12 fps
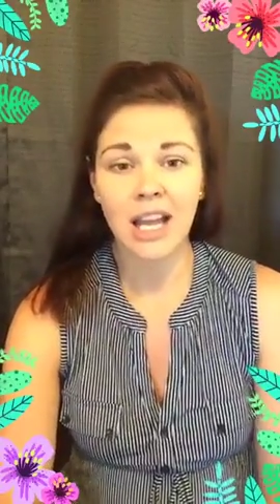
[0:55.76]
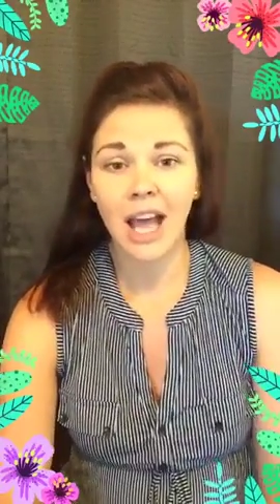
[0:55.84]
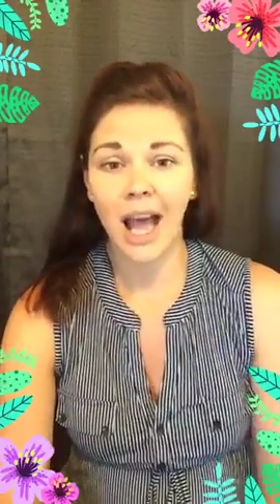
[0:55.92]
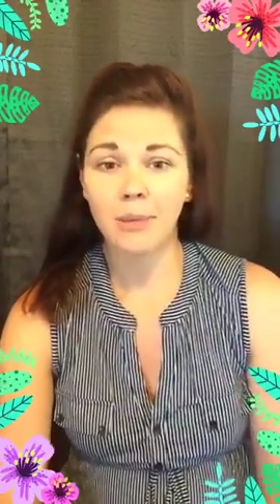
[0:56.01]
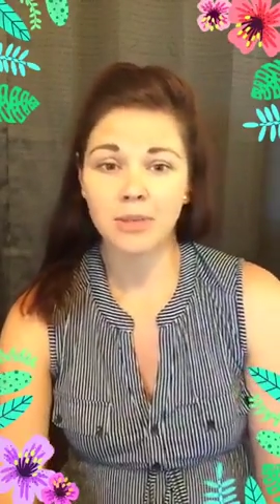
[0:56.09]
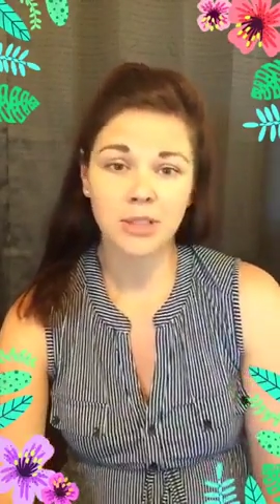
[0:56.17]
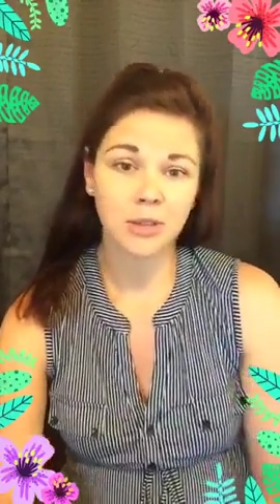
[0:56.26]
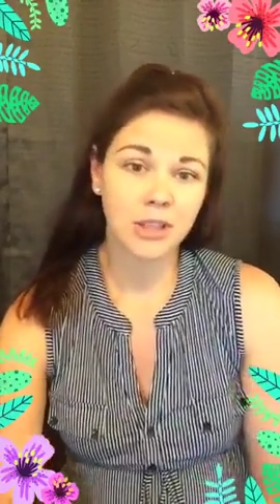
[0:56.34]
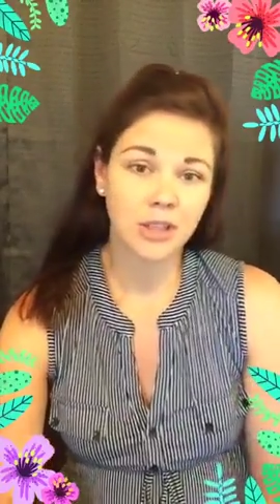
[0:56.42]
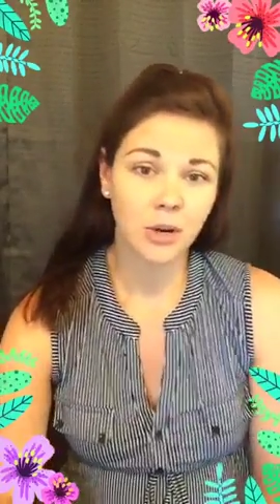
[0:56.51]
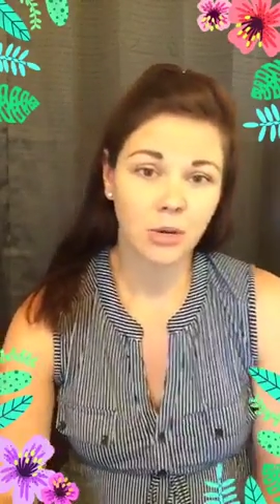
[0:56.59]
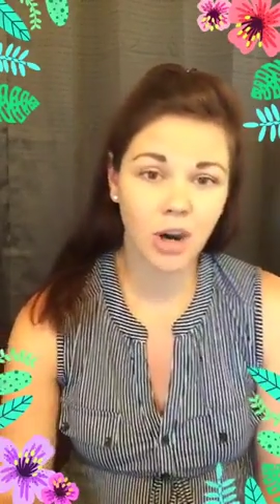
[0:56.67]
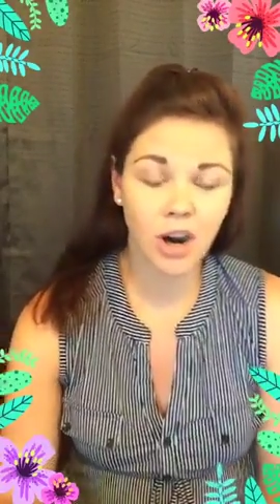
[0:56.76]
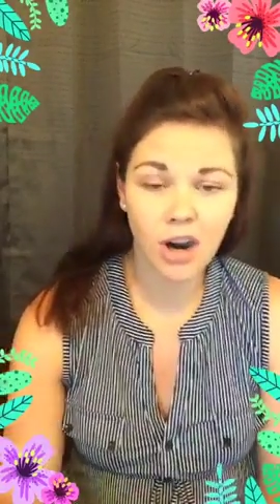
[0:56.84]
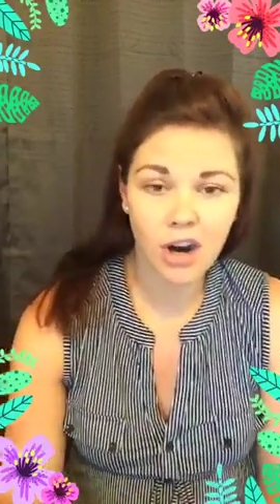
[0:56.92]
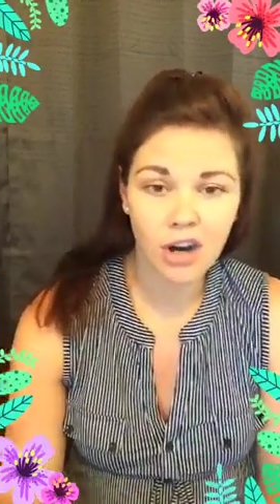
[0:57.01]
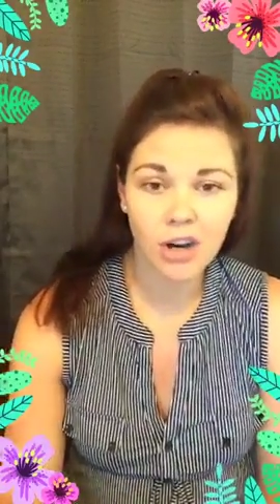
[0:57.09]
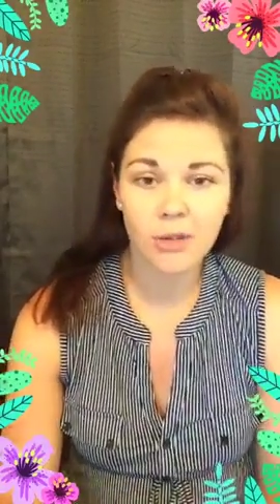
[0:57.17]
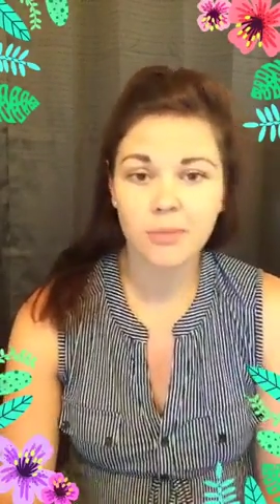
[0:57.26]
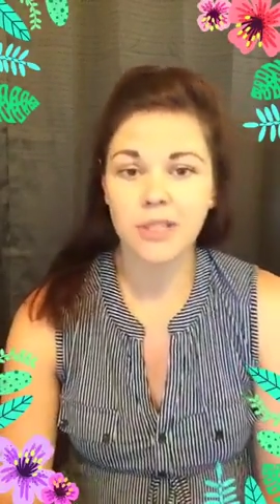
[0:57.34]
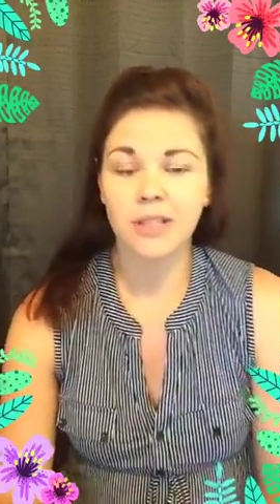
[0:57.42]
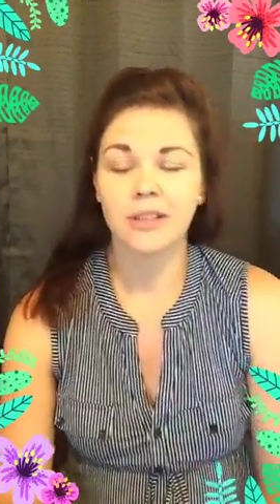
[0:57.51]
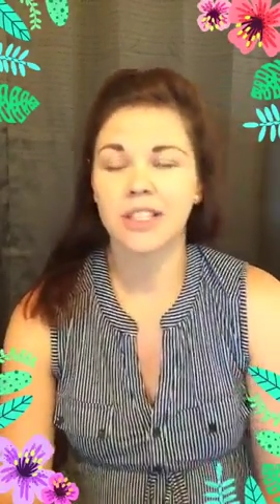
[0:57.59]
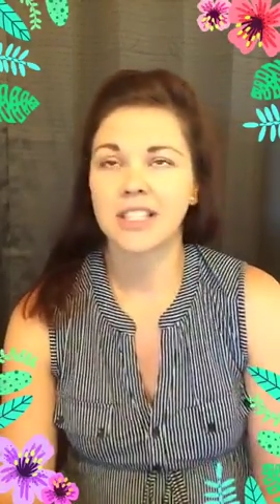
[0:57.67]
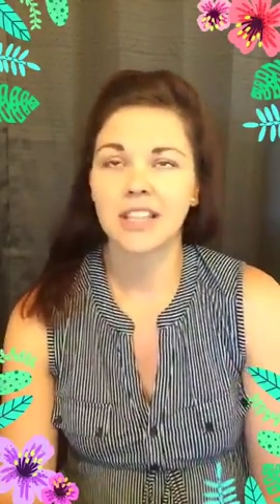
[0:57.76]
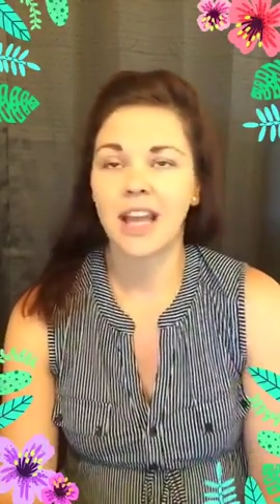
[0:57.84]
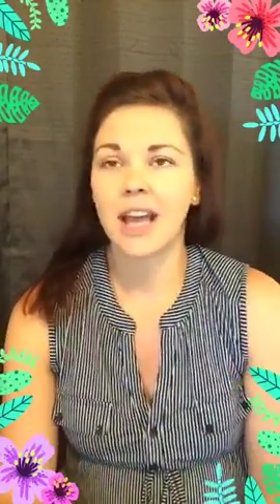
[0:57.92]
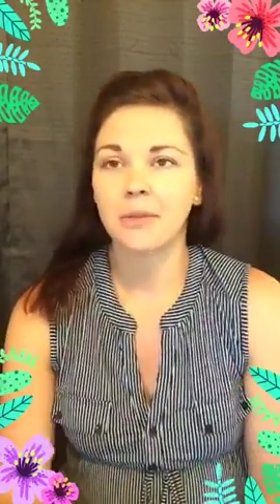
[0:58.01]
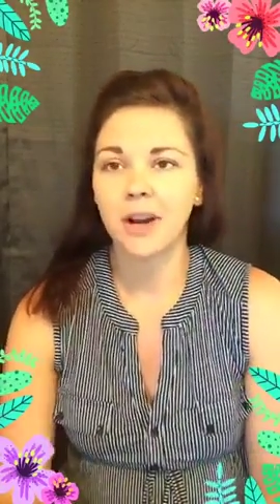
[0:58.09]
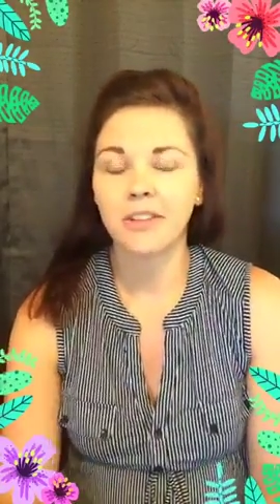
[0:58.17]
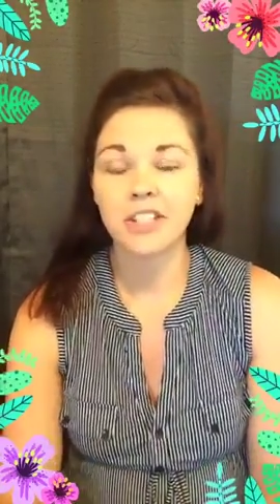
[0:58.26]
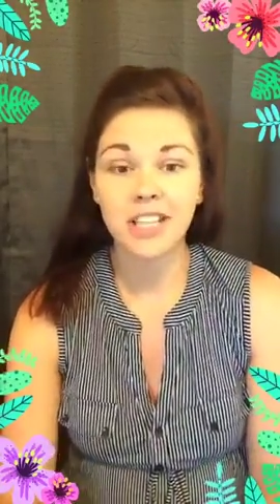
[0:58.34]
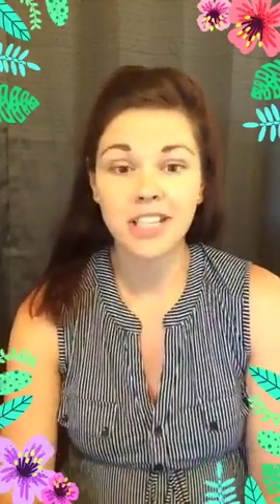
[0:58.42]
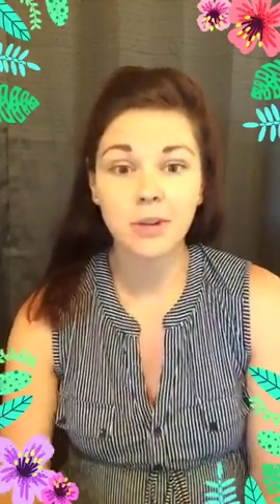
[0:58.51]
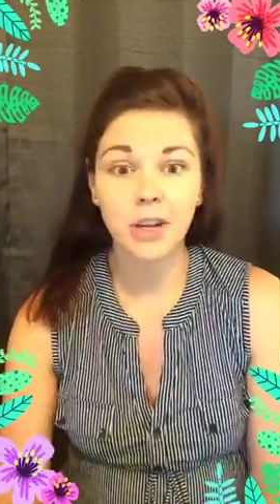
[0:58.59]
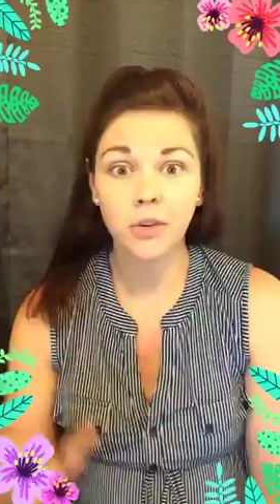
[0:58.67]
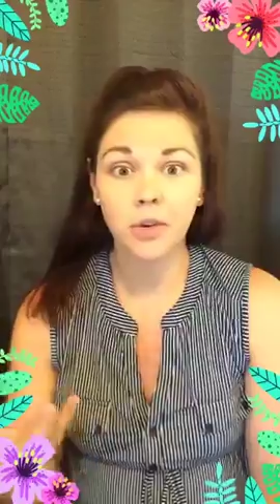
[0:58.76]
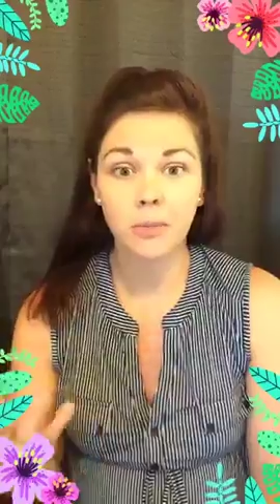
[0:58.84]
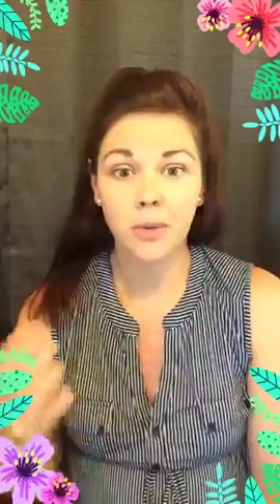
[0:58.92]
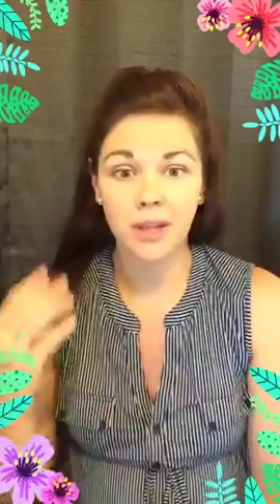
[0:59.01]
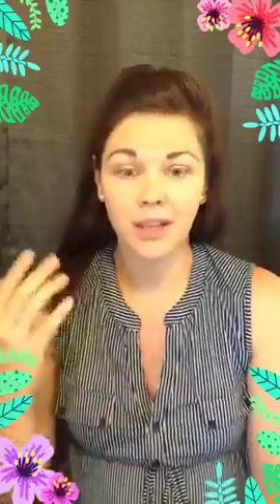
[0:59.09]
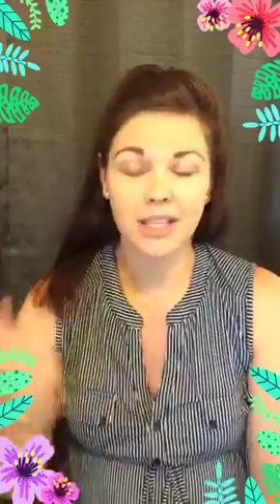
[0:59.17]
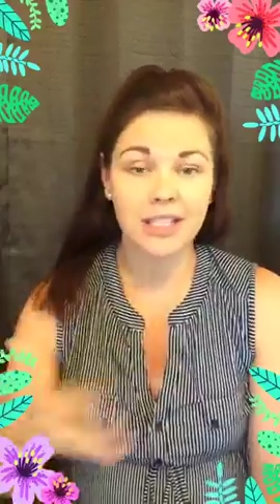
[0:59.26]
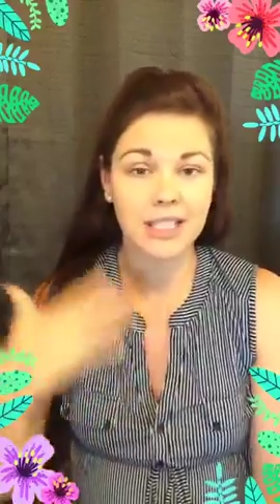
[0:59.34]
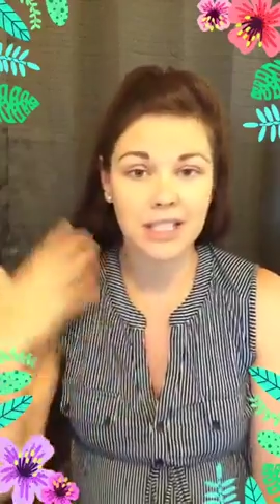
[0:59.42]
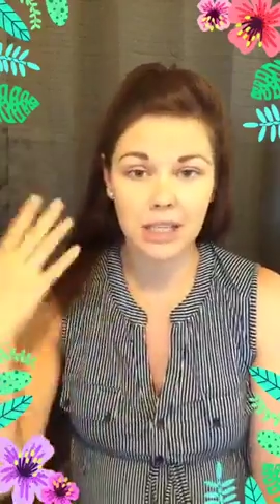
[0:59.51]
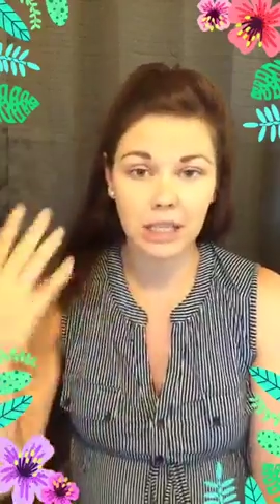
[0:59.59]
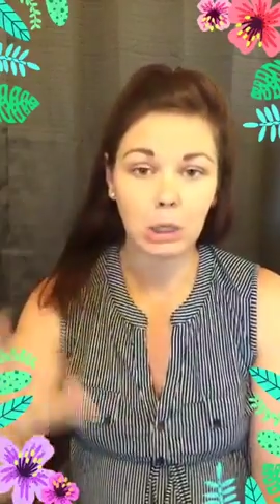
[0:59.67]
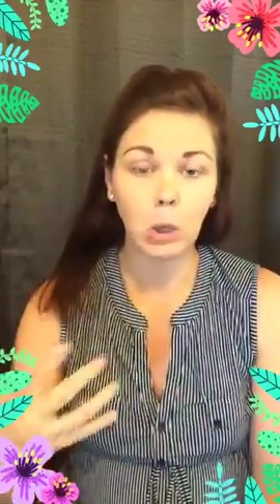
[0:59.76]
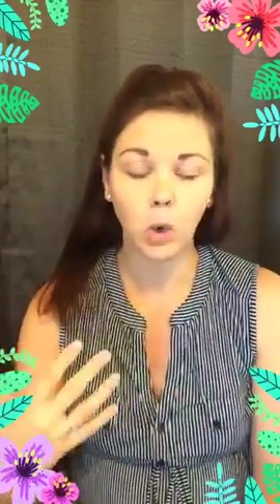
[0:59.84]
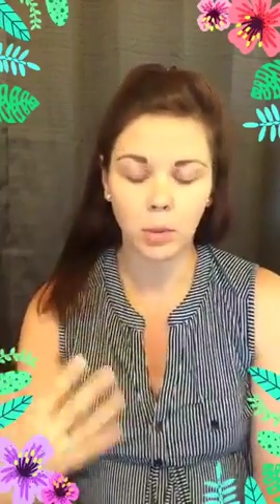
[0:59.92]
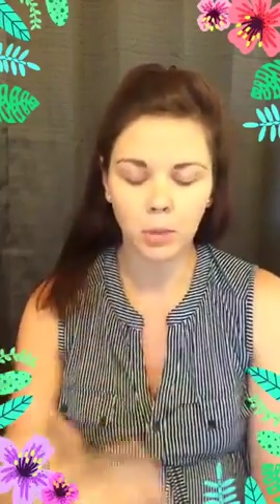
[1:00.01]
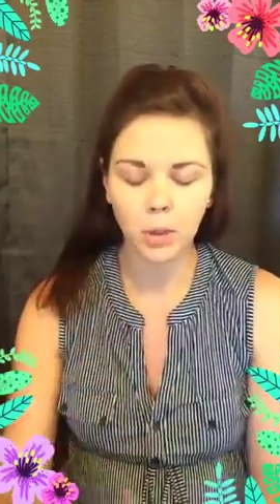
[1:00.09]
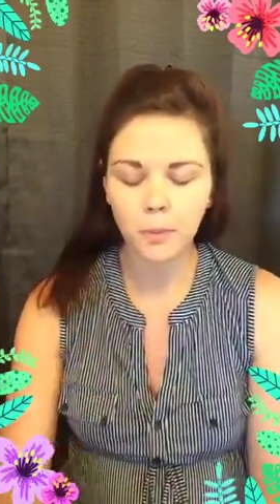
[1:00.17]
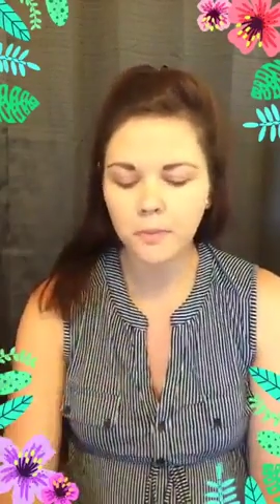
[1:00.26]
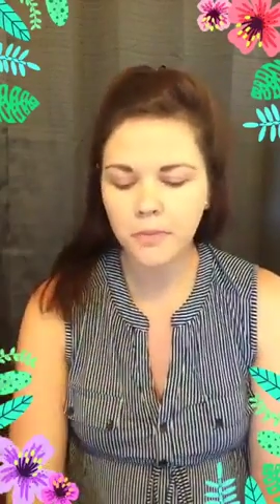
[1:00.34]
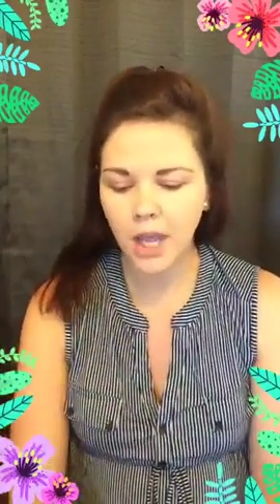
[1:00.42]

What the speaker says: absolutely no carbs and this and that and whatever. So that's what I grew up like seeing normal.